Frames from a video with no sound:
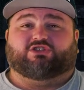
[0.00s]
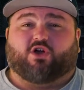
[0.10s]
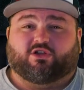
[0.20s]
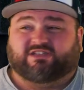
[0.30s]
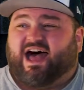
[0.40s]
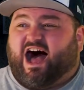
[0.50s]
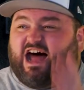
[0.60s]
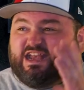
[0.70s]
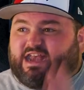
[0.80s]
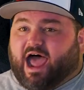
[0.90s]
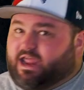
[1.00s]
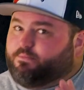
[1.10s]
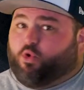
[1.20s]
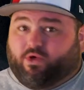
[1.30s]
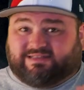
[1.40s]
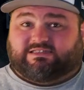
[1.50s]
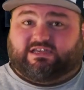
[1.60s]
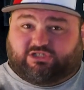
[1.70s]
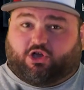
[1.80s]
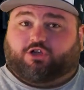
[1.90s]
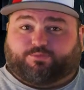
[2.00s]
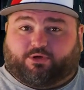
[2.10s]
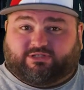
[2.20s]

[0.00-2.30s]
yards on 9.6 yards per